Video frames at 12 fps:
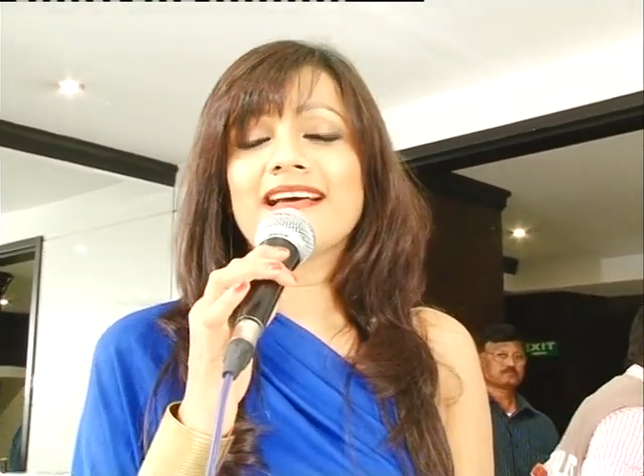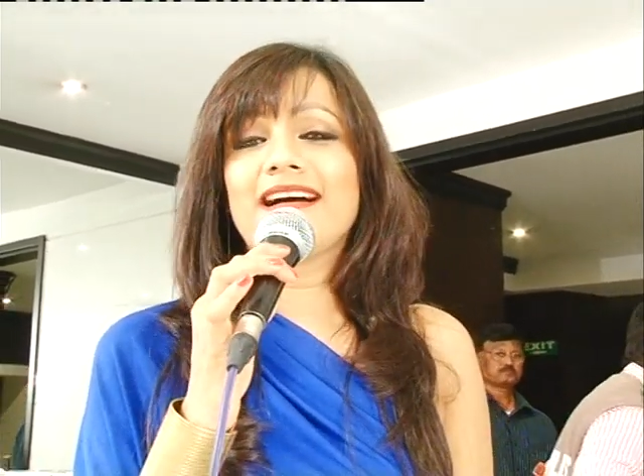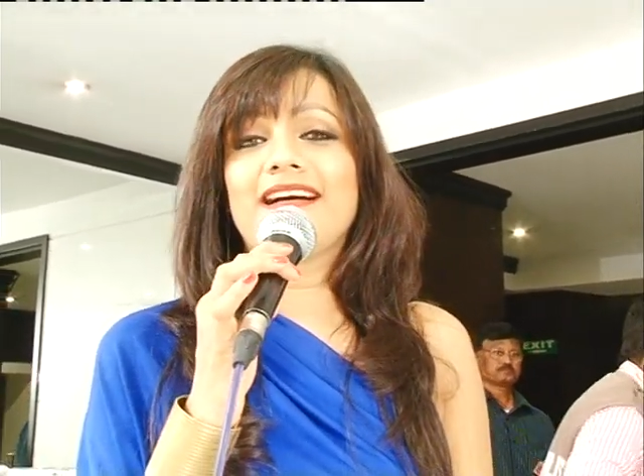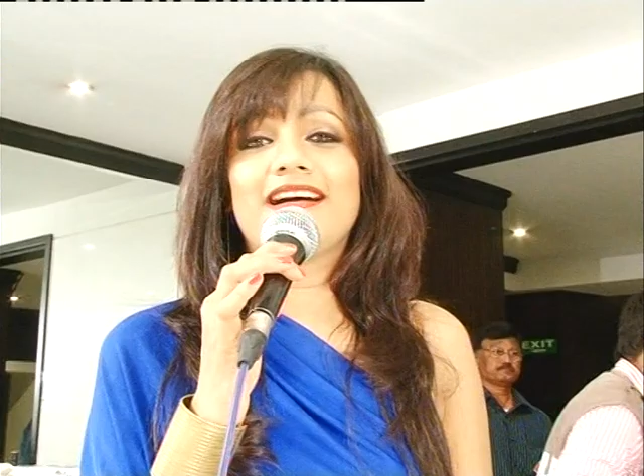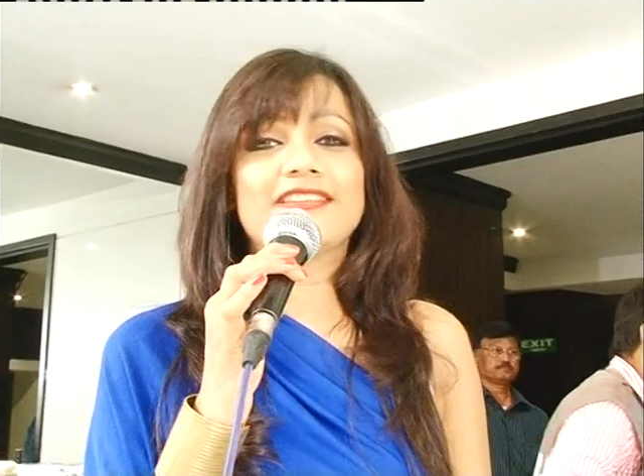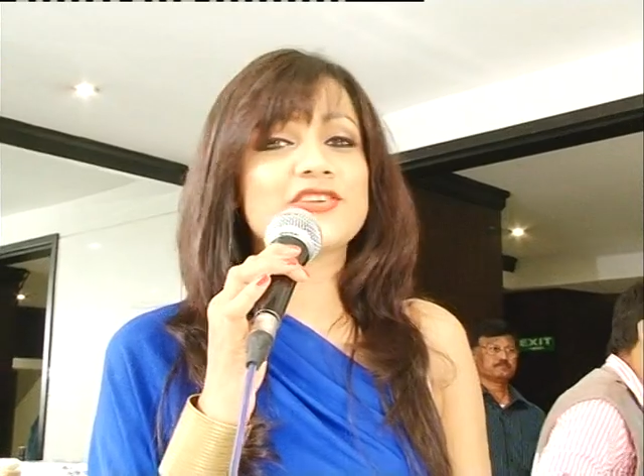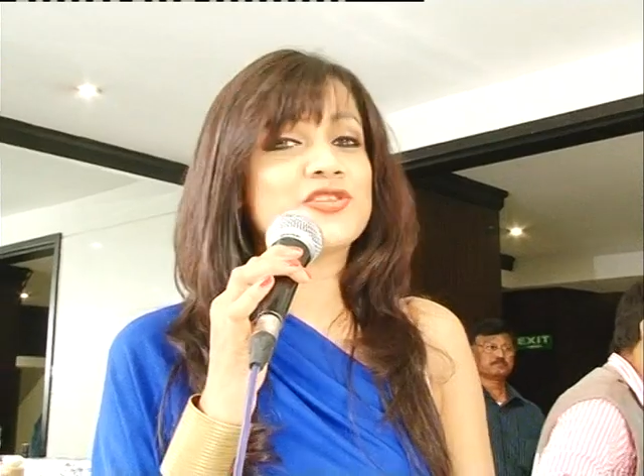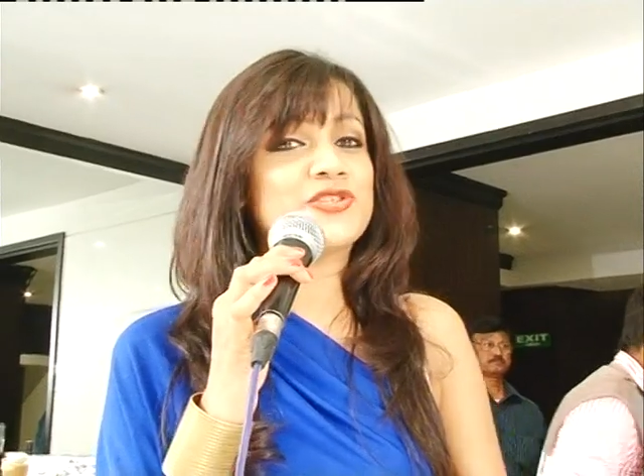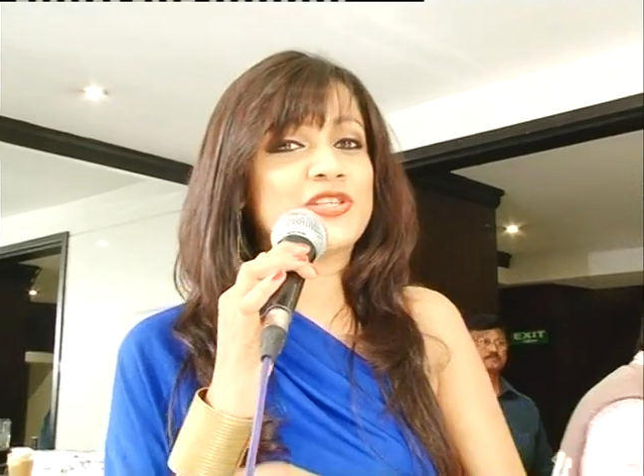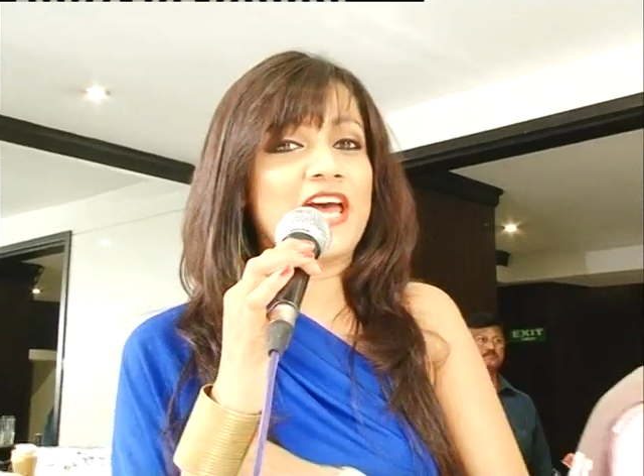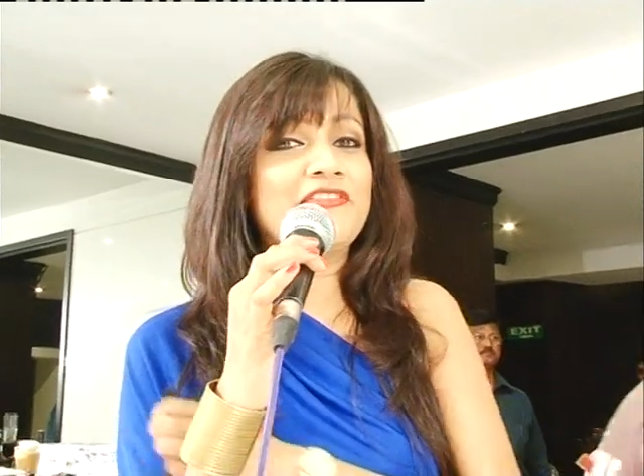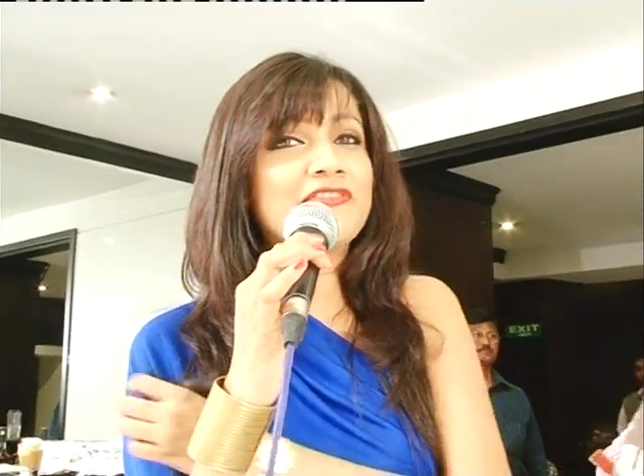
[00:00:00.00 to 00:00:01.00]
Uh, the
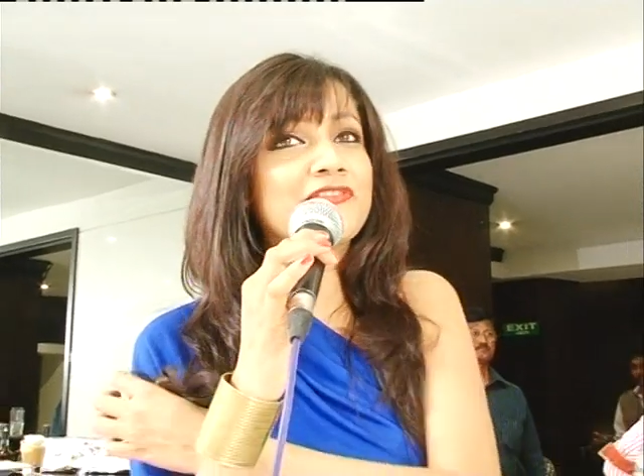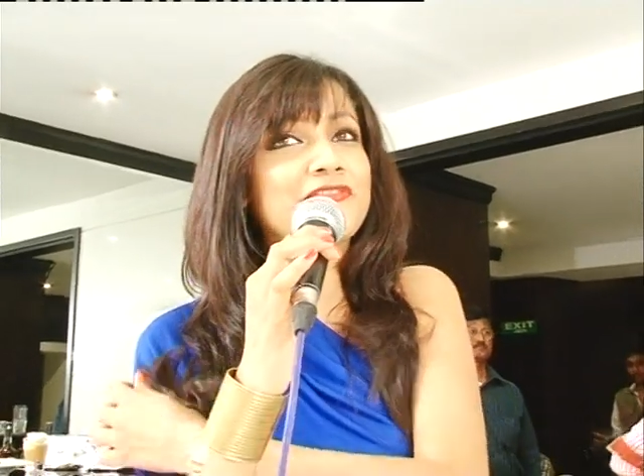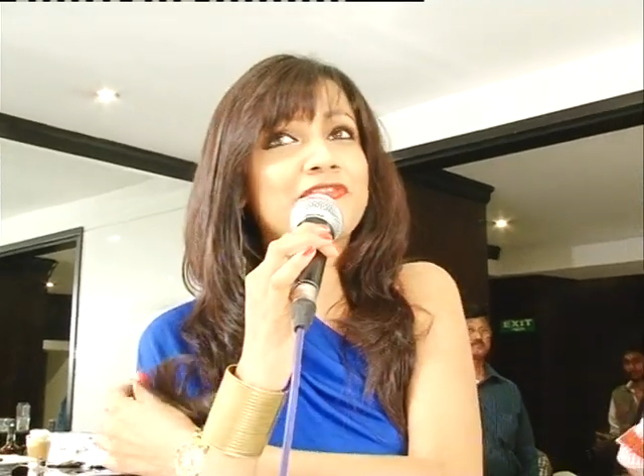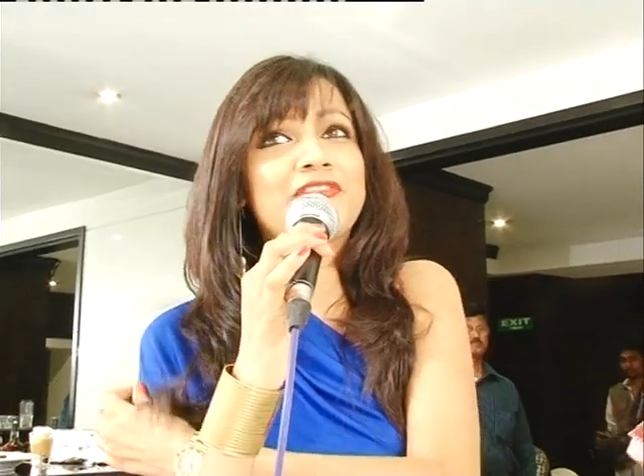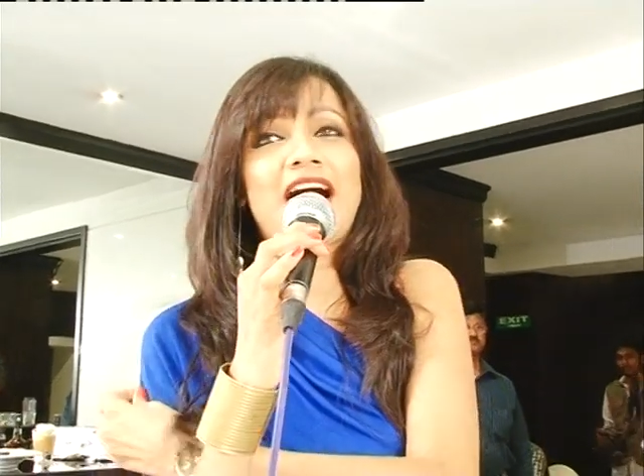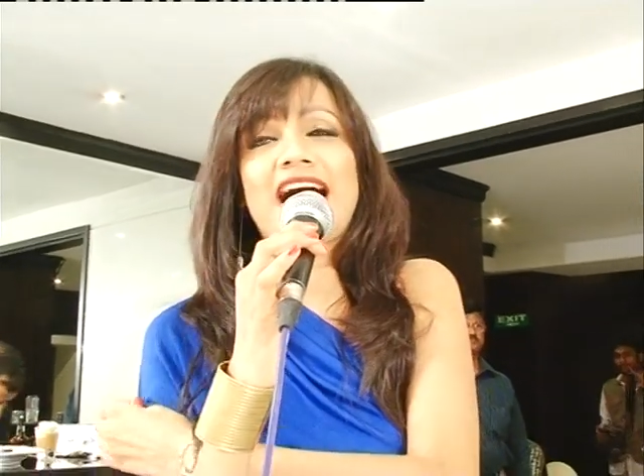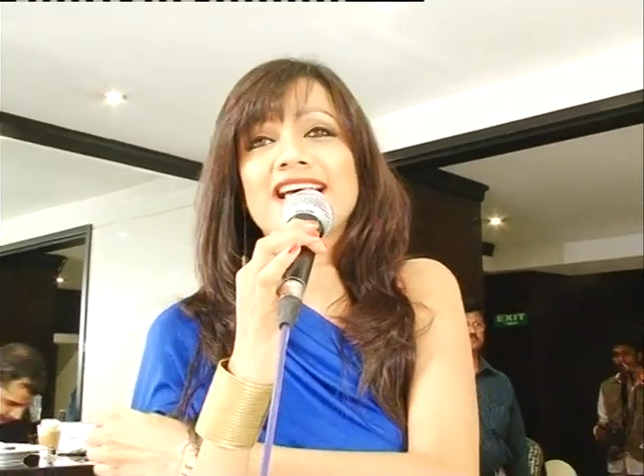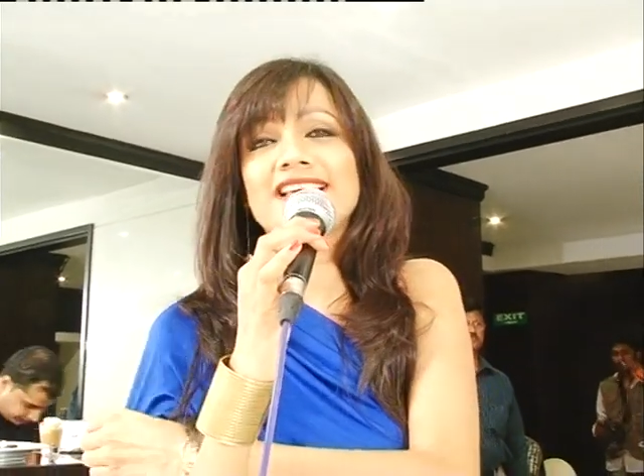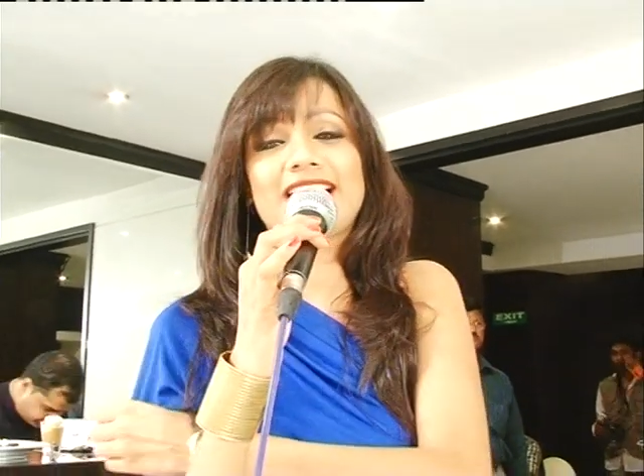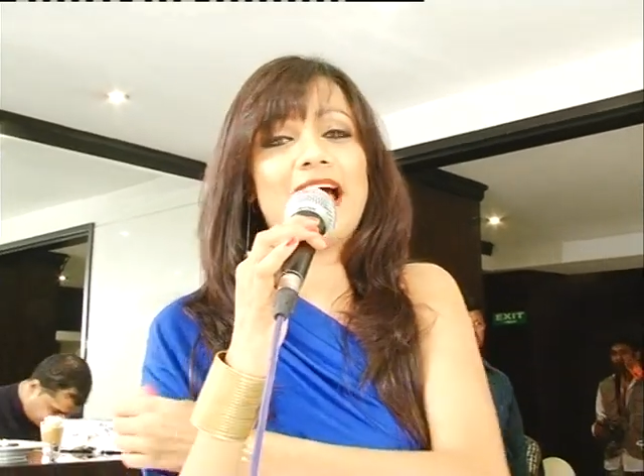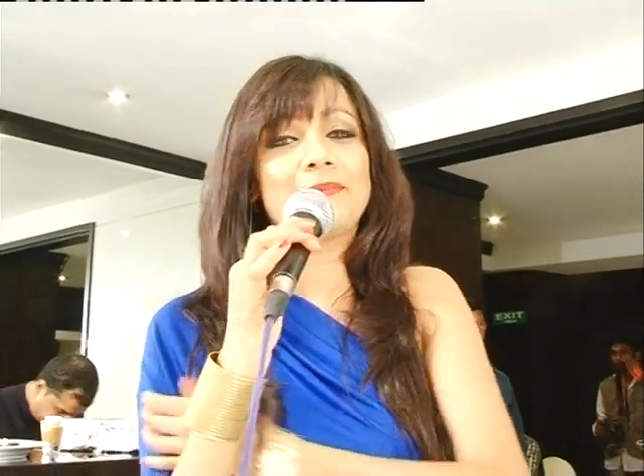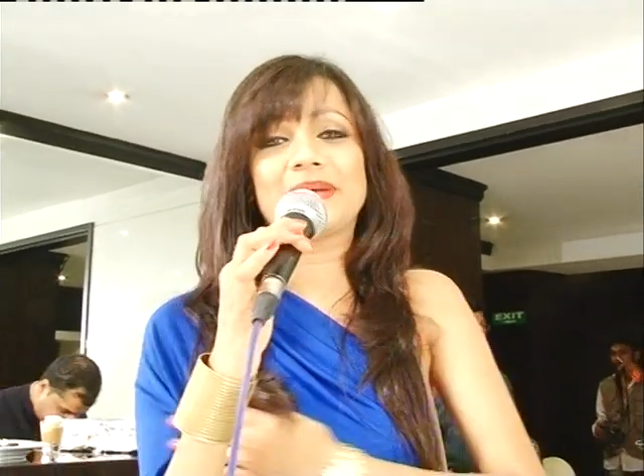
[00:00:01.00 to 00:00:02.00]
chef,
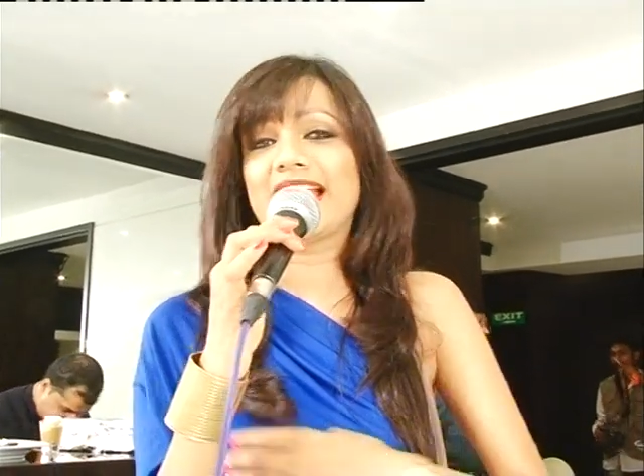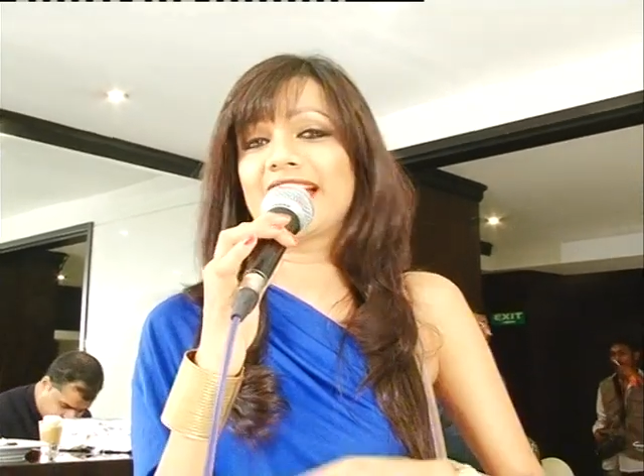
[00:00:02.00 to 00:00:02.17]
I mean,